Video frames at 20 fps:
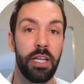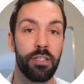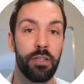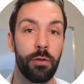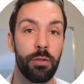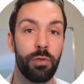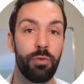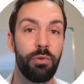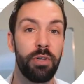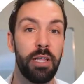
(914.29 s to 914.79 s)
So
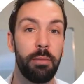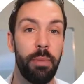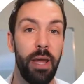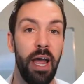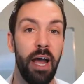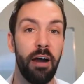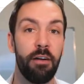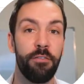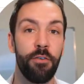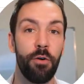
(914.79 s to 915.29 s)
it's really
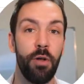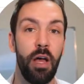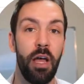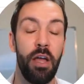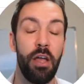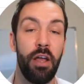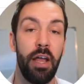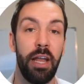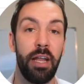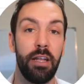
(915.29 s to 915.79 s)
powerful
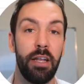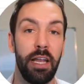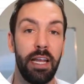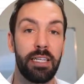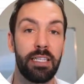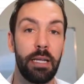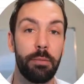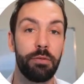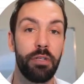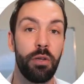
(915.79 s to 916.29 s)
and
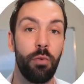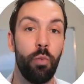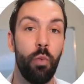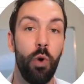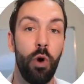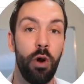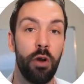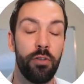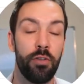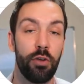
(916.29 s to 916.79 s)
exceptionally
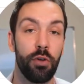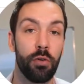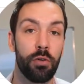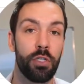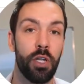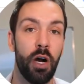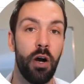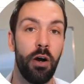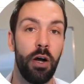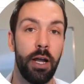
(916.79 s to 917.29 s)
worth your
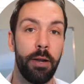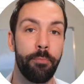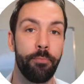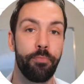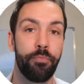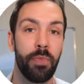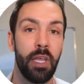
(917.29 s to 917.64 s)
time.